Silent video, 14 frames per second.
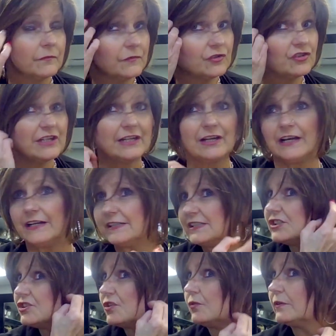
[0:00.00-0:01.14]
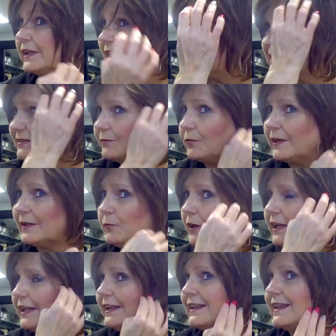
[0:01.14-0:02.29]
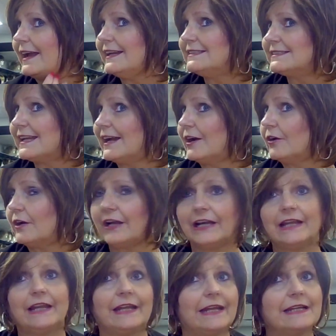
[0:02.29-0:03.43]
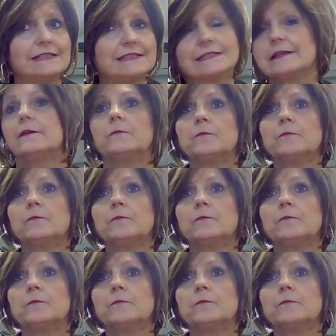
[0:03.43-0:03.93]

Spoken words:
She hugs so nice. What a nice haircut it is.